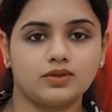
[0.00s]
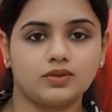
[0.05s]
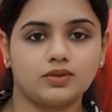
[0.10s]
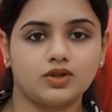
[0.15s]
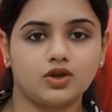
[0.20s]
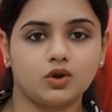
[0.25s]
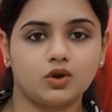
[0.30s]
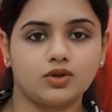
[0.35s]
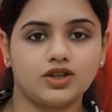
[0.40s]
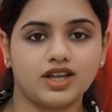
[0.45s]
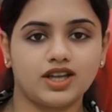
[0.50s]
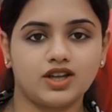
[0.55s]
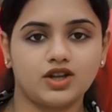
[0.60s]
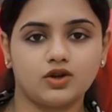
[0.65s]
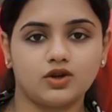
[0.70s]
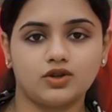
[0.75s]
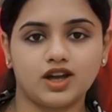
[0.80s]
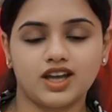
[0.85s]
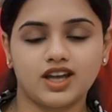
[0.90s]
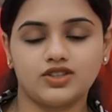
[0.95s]
During your
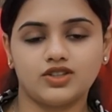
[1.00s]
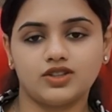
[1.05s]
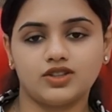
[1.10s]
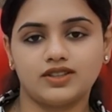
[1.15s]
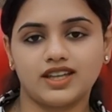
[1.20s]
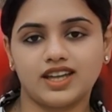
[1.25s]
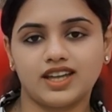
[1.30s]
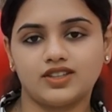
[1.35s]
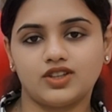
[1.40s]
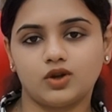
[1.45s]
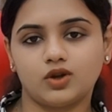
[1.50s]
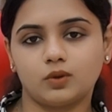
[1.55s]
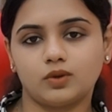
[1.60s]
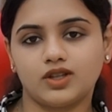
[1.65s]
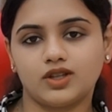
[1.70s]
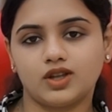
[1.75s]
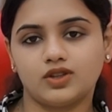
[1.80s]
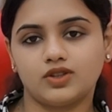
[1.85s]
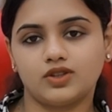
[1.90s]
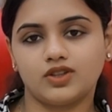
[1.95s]
consultation with
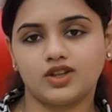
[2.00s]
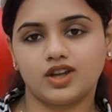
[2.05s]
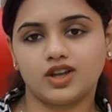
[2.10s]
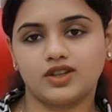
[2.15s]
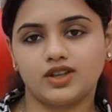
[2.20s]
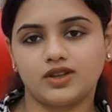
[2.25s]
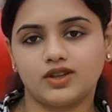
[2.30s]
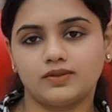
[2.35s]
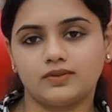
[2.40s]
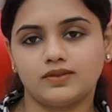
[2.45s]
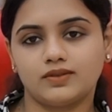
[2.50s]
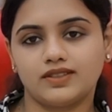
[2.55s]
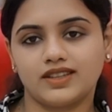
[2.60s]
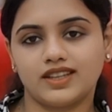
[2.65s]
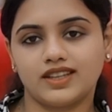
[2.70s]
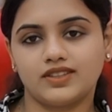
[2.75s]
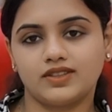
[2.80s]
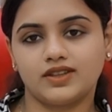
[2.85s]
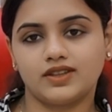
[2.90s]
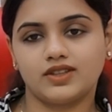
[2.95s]
your surgeon,
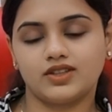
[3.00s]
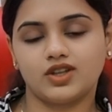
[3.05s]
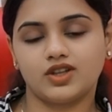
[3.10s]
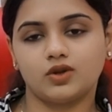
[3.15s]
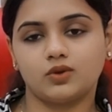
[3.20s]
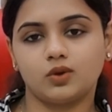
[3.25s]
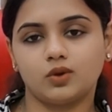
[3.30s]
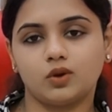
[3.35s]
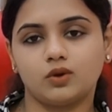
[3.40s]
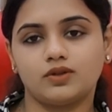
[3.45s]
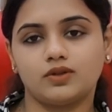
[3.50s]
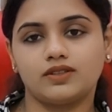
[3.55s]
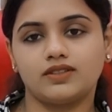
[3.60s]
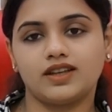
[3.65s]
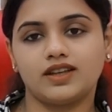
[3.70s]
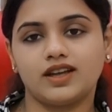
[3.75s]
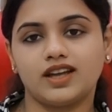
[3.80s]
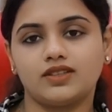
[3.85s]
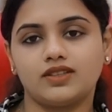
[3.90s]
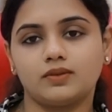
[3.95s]
discuss your goals
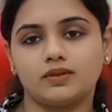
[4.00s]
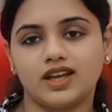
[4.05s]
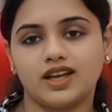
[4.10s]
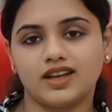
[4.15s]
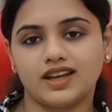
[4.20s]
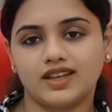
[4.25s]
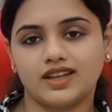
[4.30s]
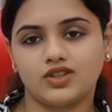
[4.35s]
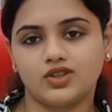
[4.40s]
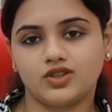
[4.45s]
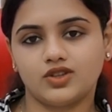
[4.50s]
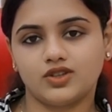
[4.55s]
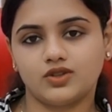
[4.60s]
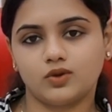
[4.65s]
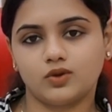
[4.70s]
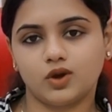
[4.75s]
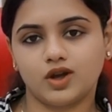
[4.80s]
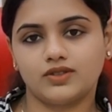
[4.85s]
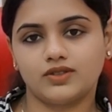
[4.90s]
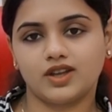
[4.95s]
and expectations
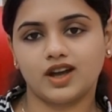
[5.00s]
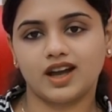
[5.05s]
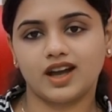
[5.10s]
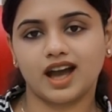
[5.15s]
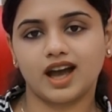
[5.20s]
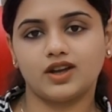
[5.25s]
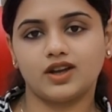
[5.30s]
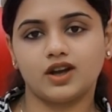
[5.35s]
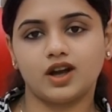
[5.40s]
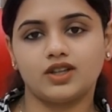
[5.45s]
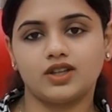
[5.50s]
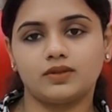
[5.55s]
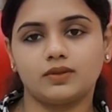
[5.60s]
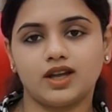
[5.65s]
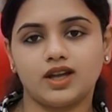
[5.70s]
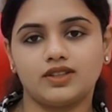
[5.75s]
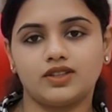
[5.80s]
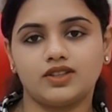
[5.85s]
for the hair transplant